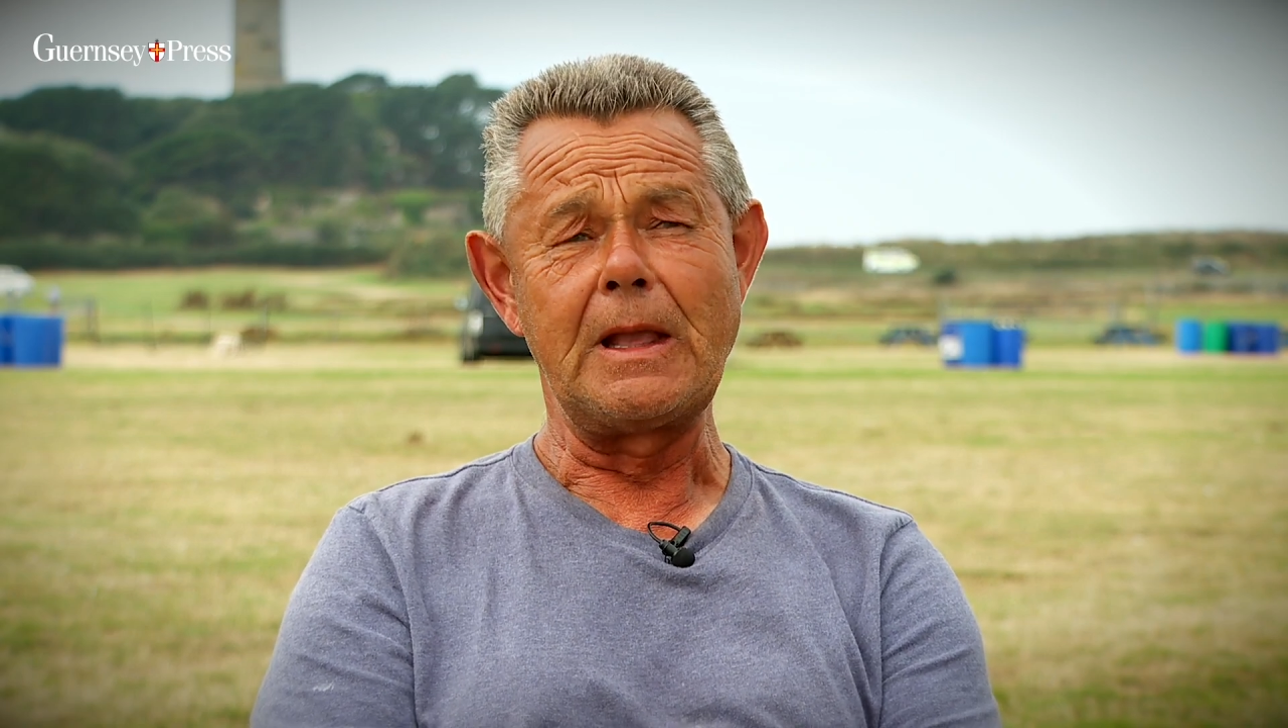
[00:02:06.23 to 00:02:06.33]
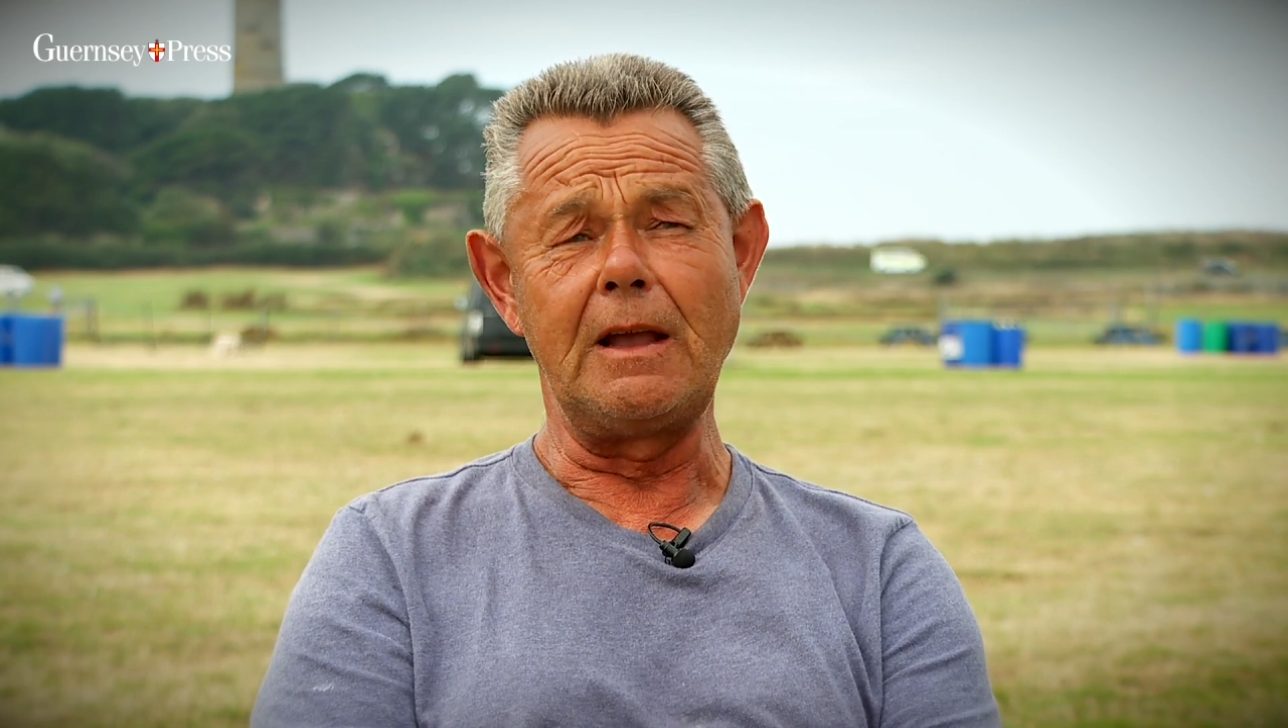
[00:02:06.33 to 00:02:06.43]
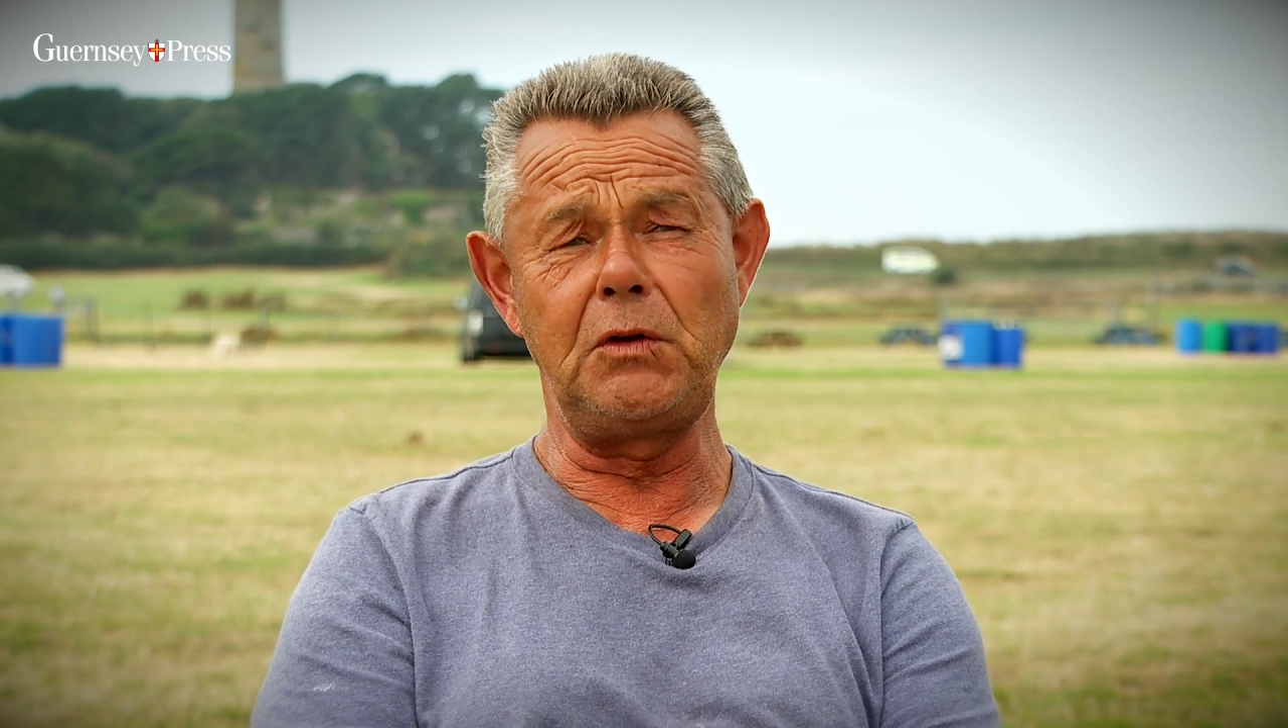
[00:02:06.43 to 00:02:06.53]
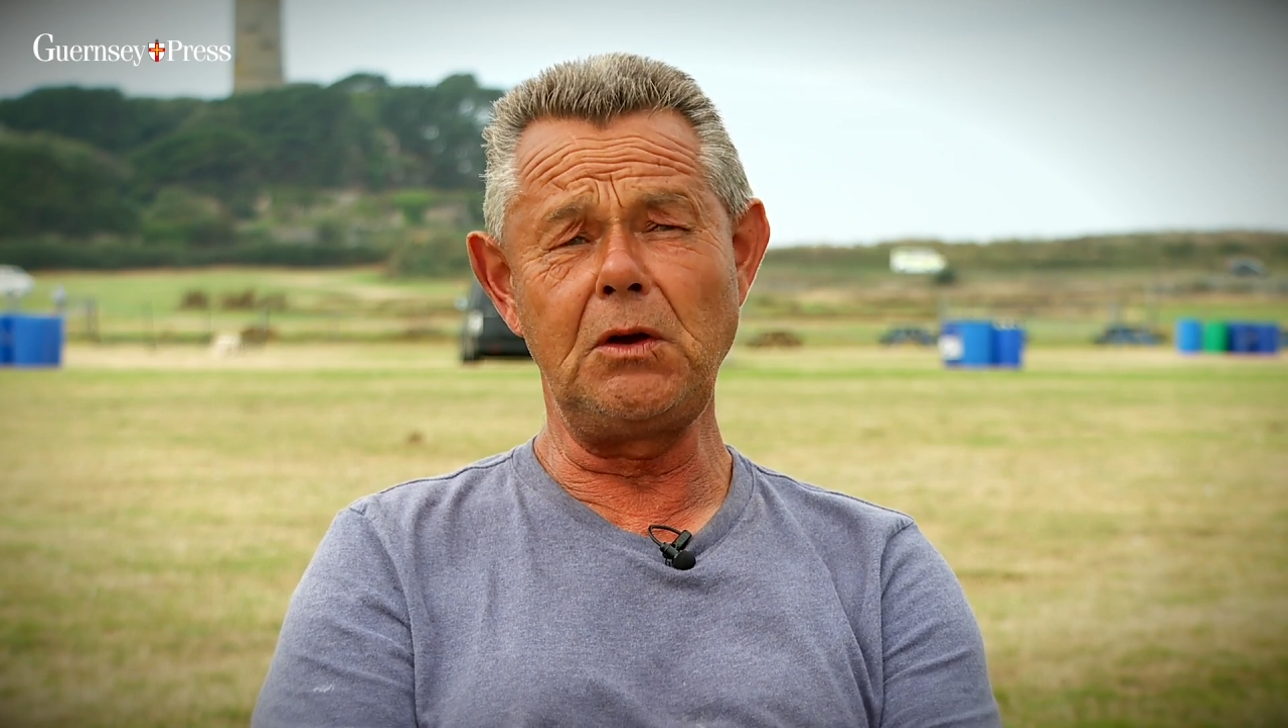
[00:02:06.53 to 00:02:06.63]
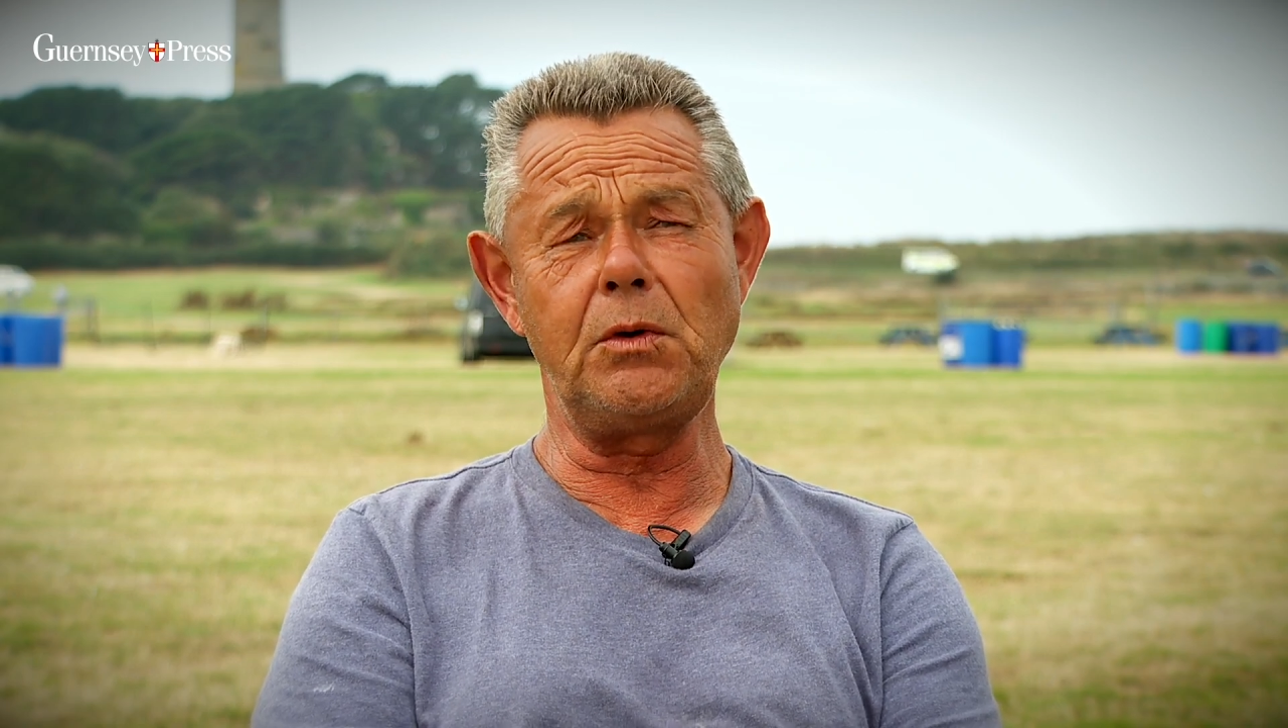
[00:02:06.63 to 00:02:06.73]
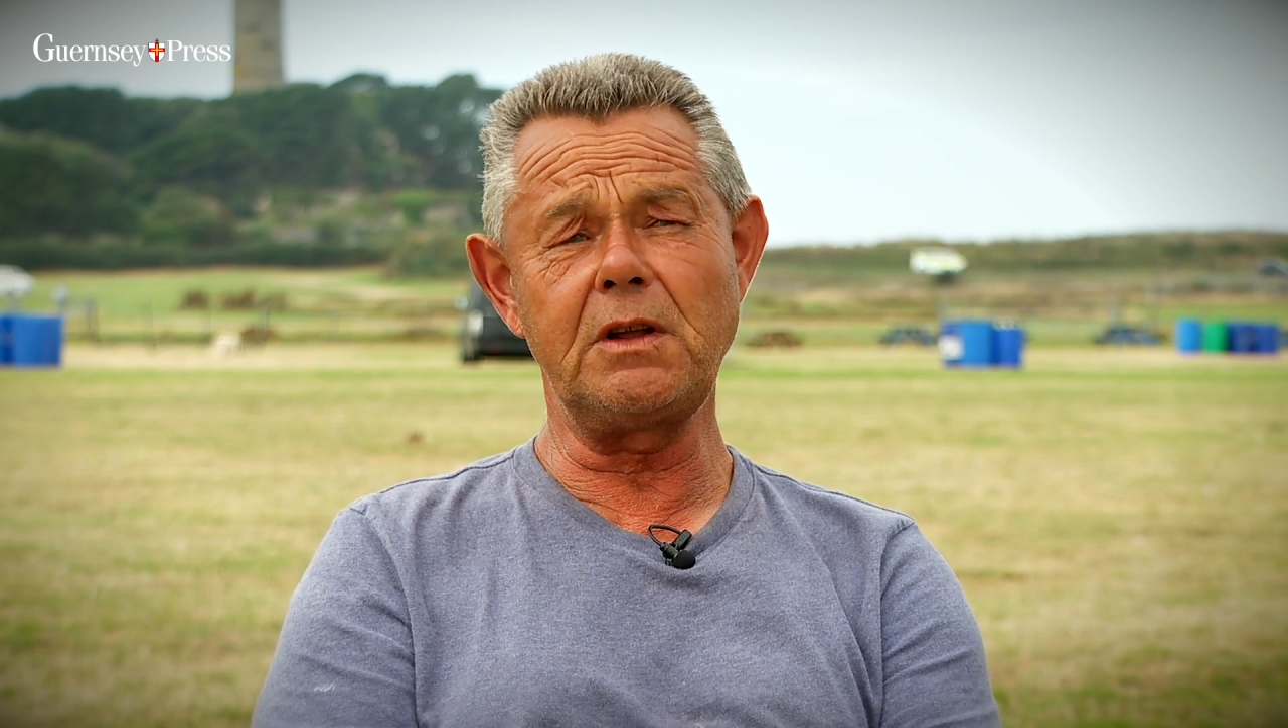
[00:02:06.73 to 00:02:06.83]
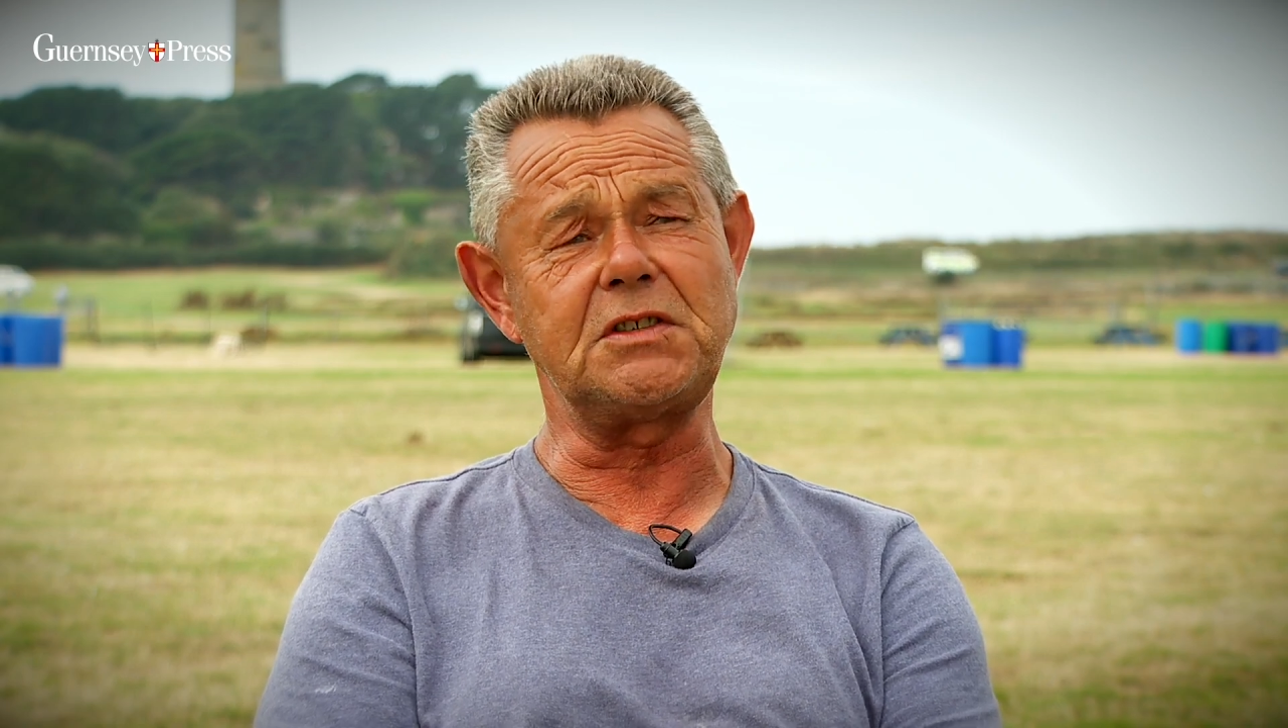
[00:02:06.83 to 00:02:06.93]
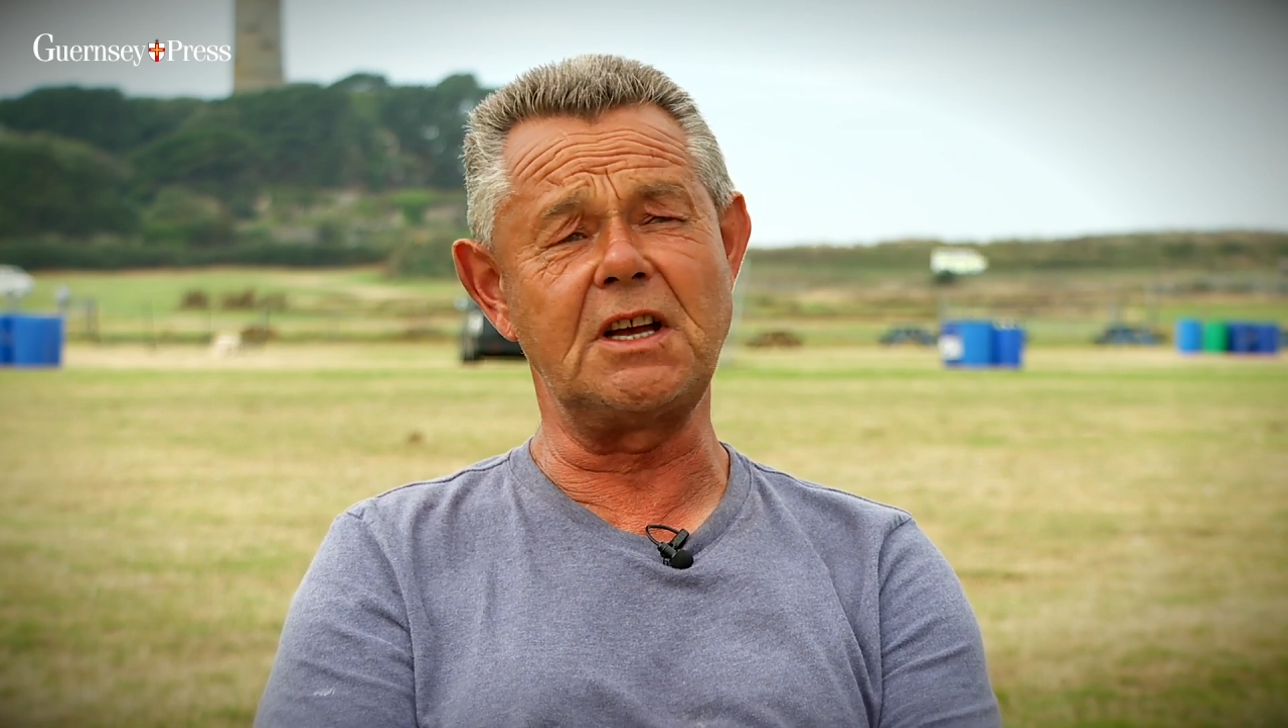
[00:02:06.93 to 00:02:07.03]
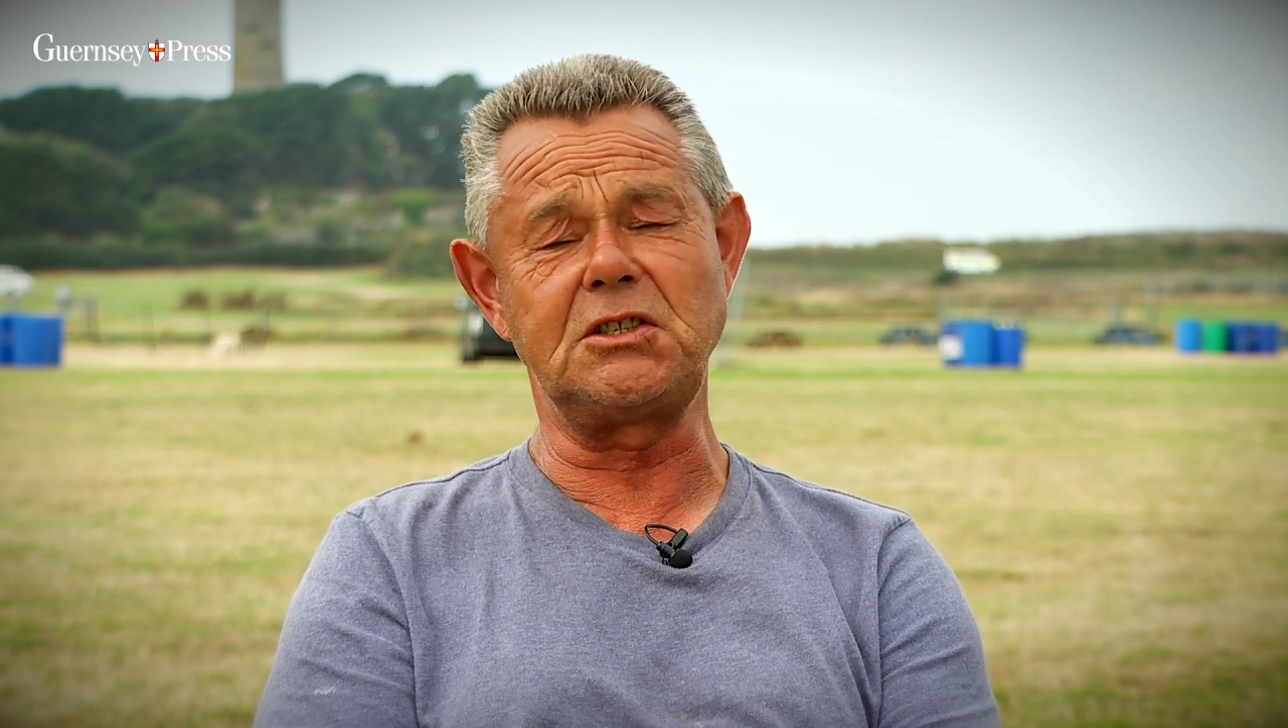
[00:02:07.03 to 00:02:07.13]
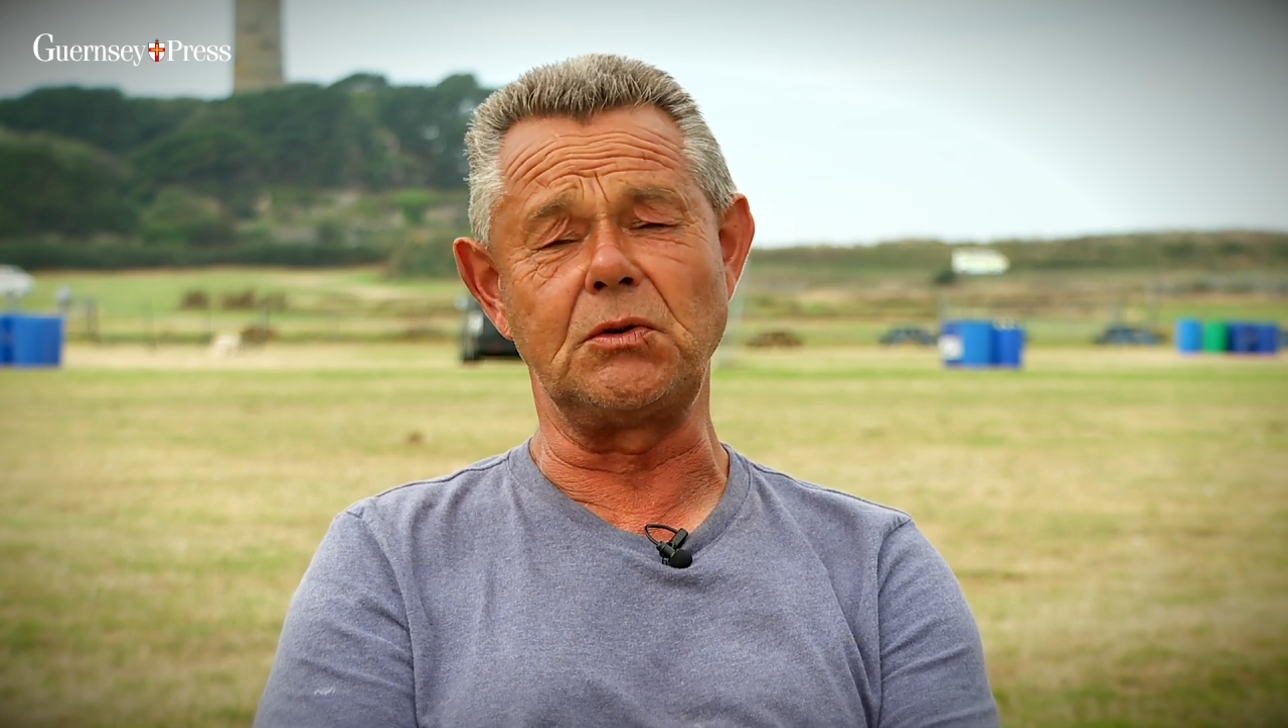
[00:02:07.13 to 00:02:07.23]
if you would have said